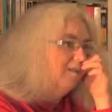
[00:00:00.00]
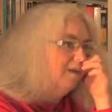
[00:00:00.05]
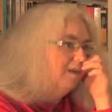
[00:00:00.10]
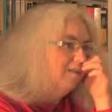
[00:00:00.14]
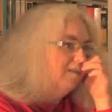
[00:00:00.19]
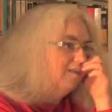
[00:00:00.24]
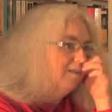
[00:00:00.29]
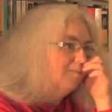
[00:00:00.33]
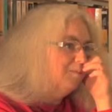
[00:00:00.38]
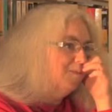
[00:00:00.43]
And
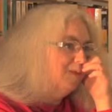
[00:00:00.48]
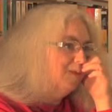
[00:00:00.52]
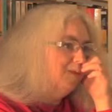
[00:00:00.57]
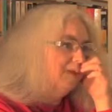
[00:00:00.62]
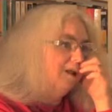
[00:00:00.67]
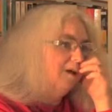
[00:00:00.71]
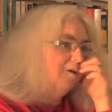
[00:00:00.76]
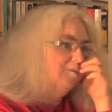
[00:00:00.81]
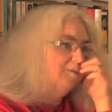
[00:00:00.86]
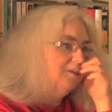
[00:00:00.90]
that's something
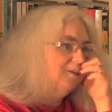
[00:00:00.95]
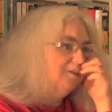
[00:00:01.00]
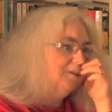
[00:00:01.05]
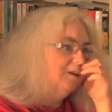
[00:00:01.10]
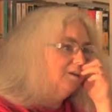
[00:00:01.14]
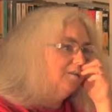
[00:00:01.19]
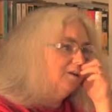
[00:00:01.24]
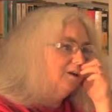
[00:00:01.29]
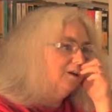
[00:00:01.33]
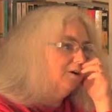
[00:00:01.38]
that I always
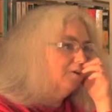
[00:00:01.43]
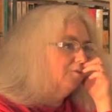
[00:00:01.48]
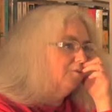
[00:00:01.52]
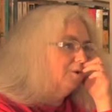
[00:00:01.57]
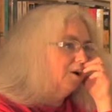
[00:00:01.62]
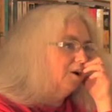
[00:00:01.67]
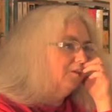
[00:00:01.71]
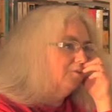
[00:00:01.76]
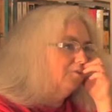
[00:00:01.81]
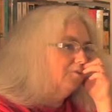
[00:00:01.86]
tell young
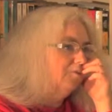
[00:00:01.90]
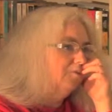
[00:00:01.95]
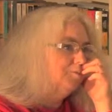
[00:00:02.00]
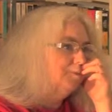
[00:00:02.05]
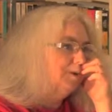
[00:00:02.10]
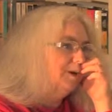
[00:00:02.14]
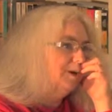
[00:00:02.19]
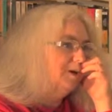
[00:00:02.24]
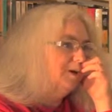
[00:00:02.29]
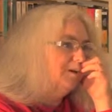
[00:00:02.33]
writers,
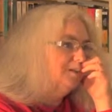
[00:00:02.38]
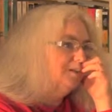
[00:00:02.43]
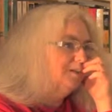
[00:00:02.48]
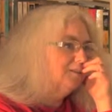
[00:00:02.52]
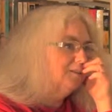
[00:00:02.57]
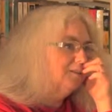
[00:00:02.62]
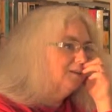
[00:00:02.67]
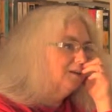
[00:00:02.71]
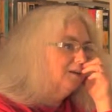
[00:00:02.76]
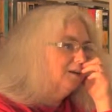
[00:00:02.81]

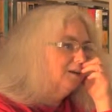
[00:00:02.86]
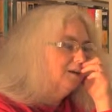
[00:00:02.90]
because